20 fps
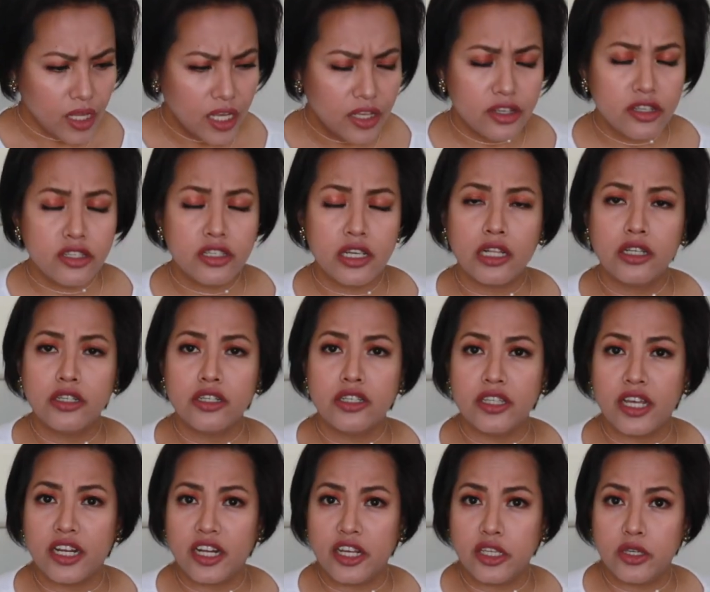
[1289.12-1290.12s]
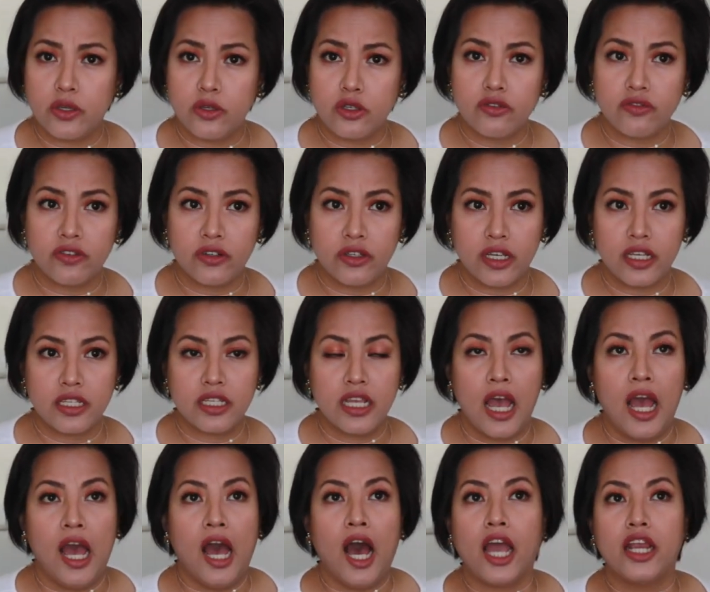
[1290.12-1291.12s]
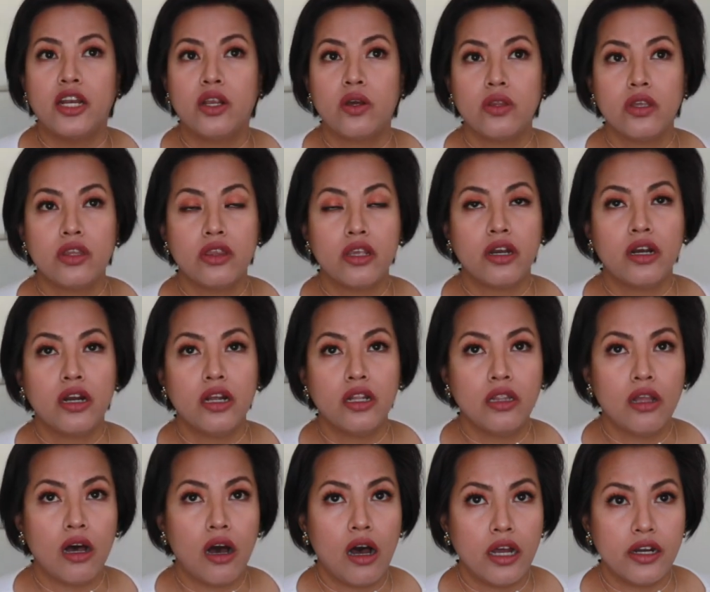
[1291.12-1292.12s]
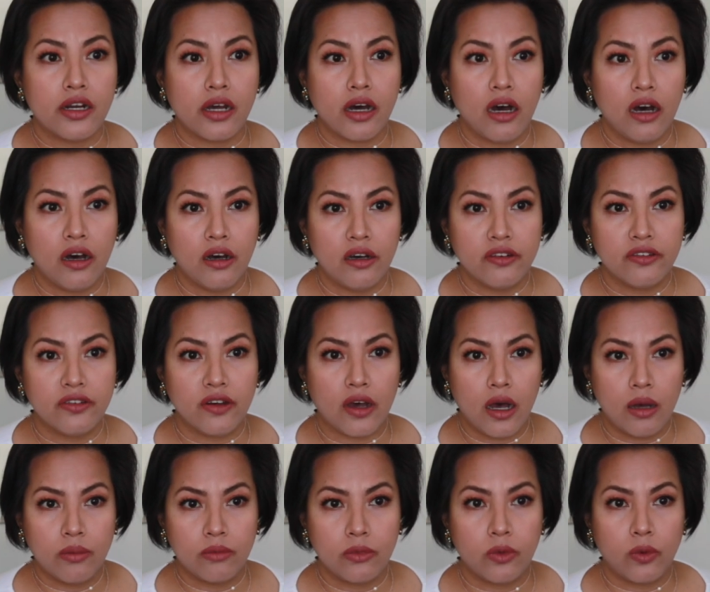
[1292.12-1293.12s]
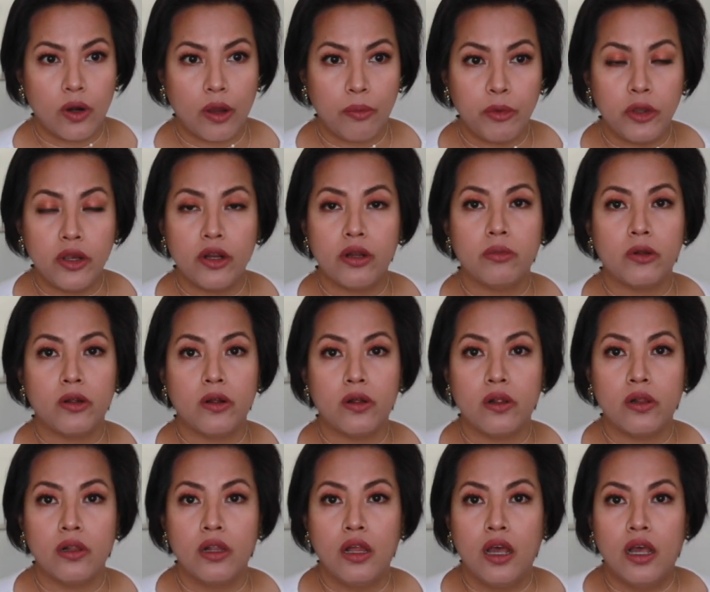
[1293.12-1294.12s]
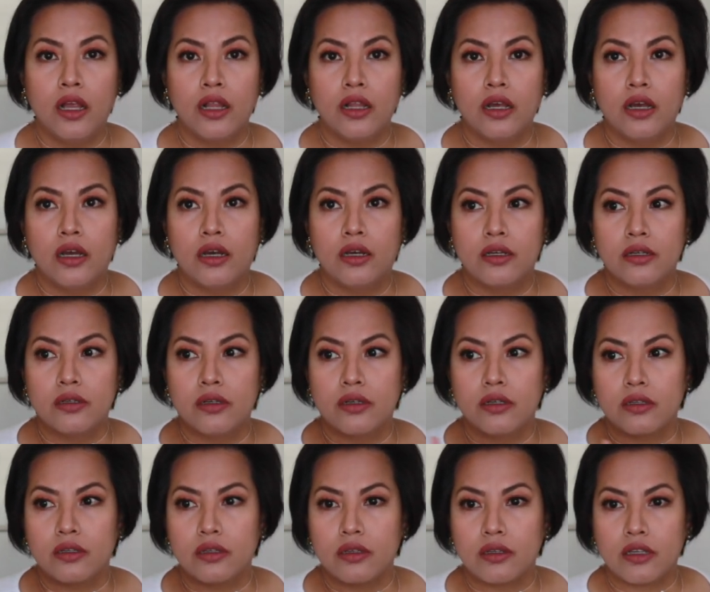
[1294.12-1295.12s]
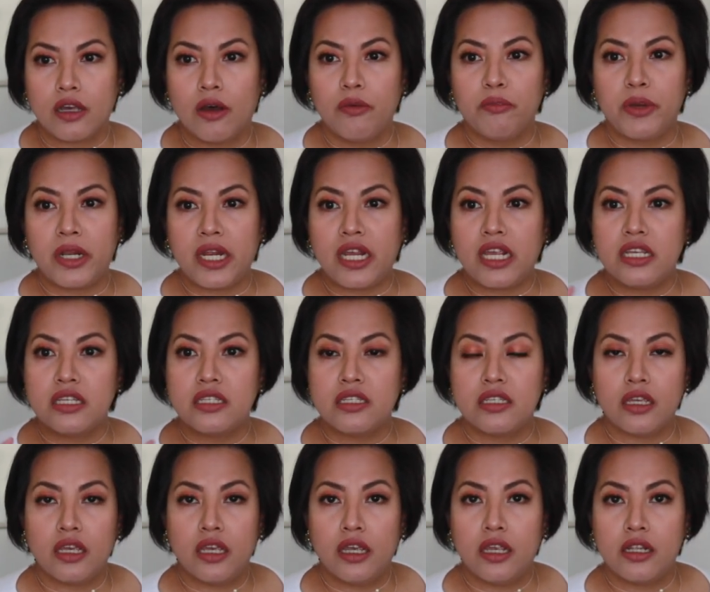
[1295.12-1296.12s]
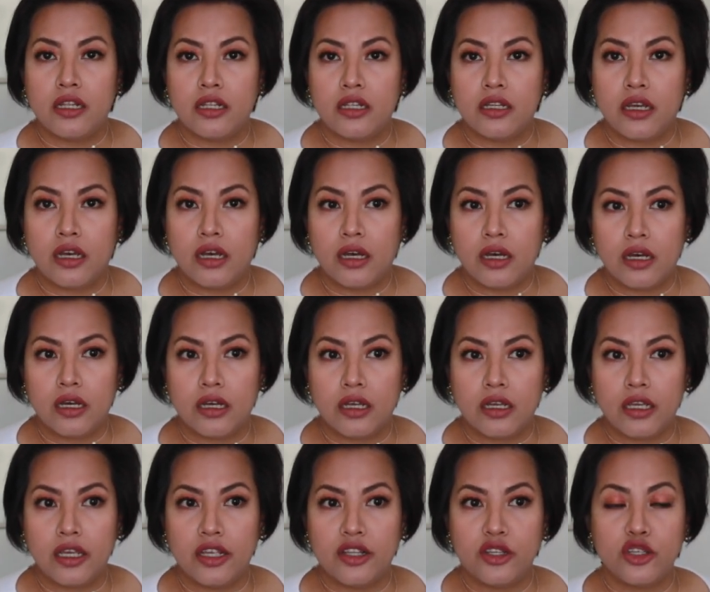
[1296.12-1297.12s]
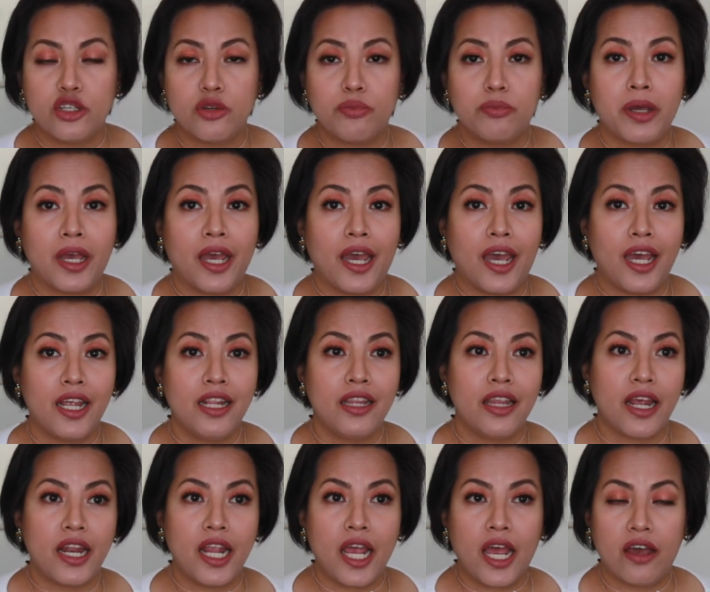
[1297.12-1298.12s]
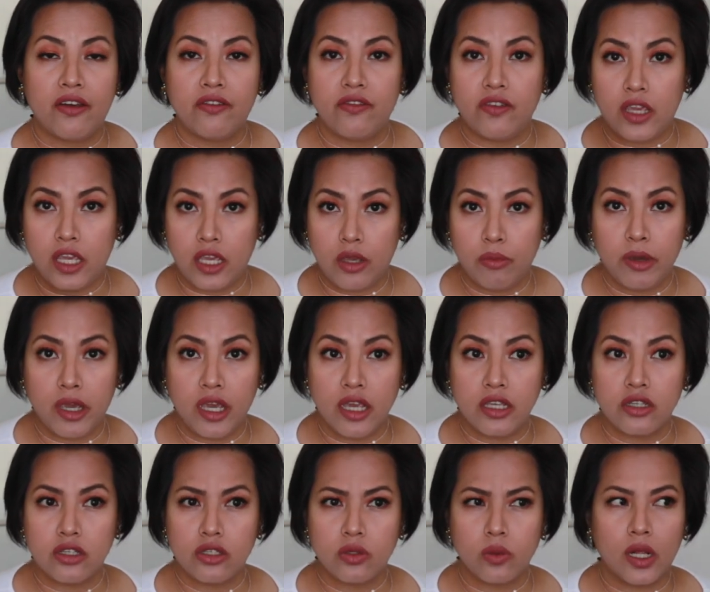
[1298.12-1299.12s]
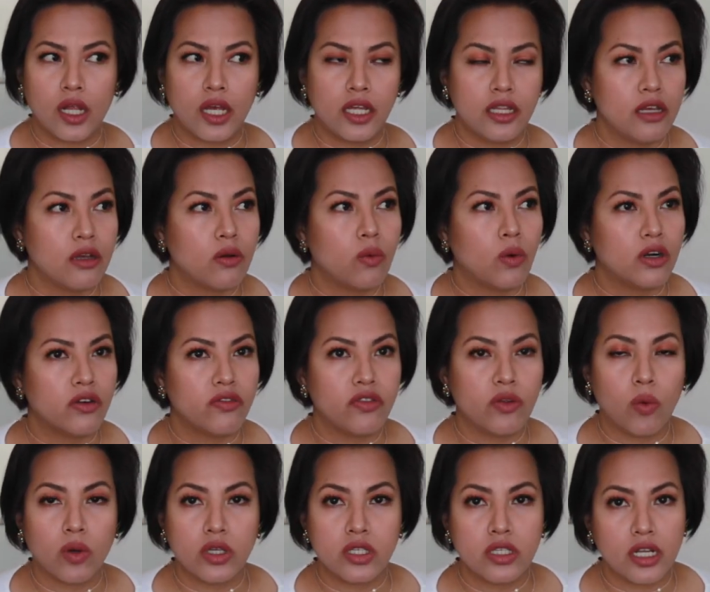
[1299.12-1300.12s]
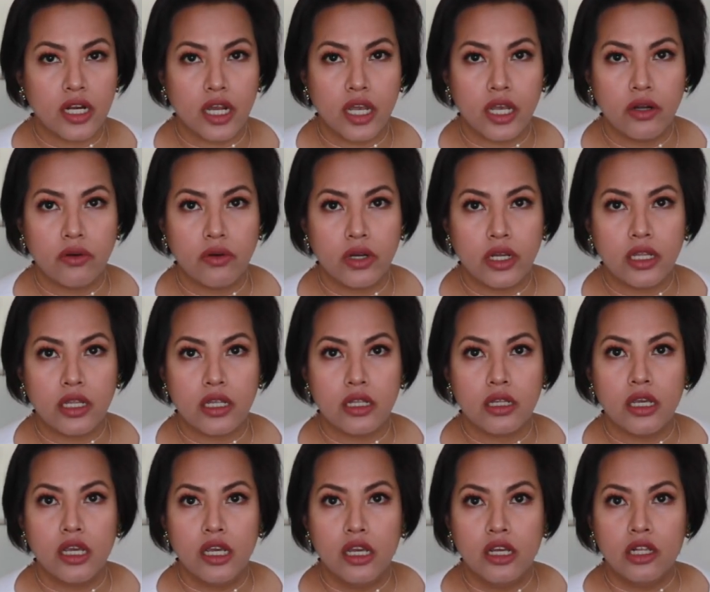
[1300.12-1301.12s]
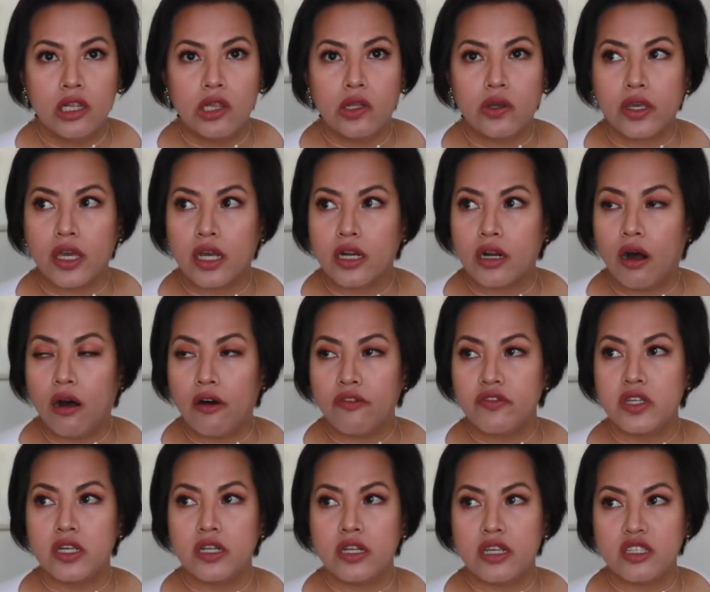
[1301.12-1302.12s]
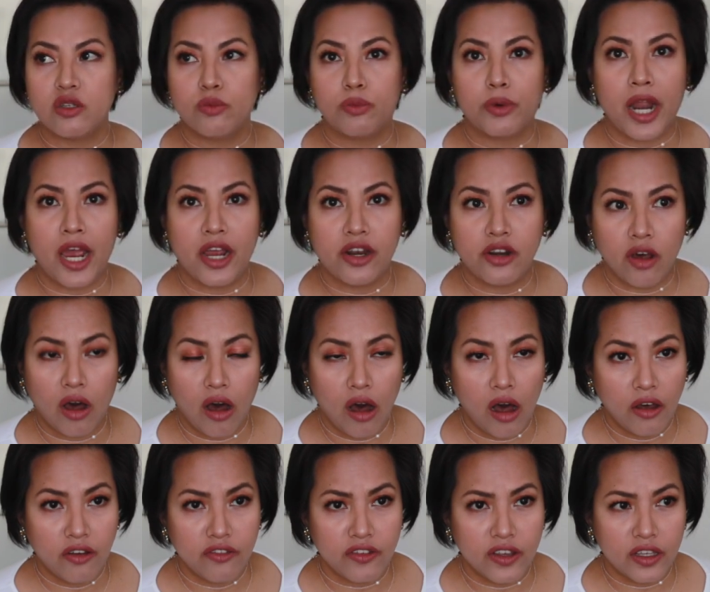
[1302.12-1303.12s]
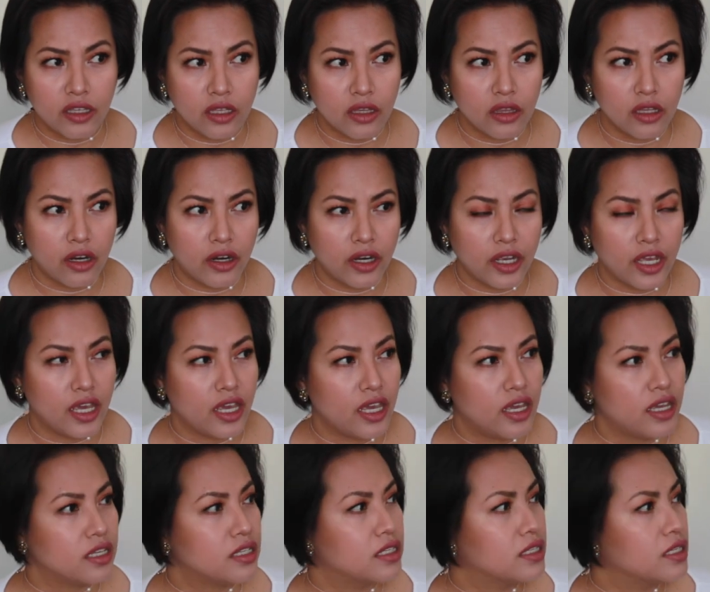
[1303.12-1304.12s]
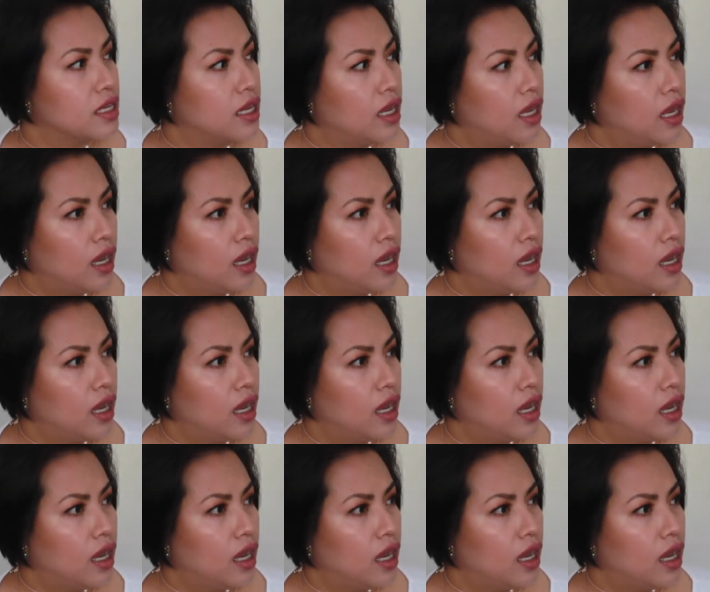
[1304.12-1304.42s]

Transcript: the sellers that I used for this. I know that there are a lot of reputable companies in Japan that have eBays as well. I think one of the ones that I really look at often is Brandoff, and then there is